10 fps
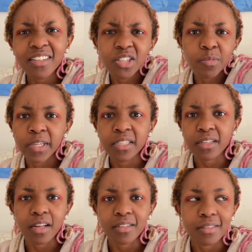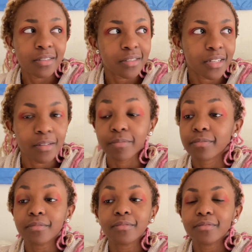trapeze classes. Like,
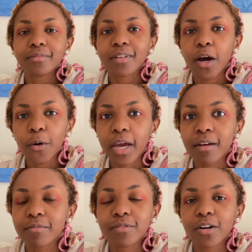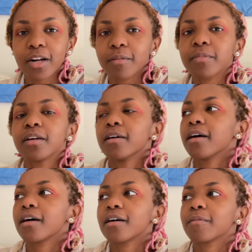okay, turn up.
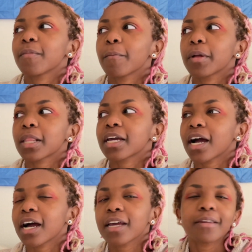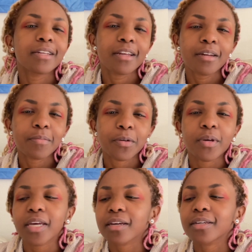But like I didn't end up doing
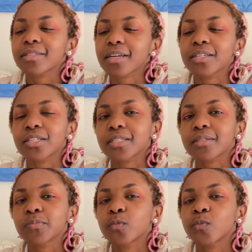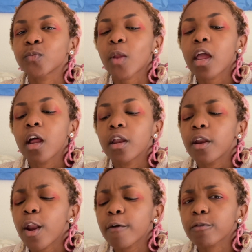it because like I just
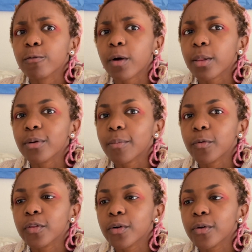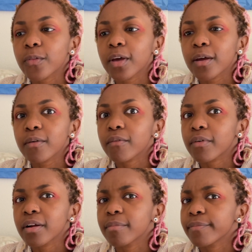never followed up with her on that.
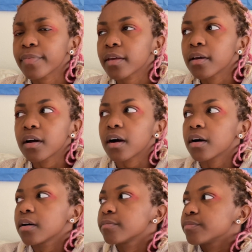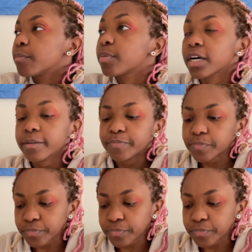Rip. But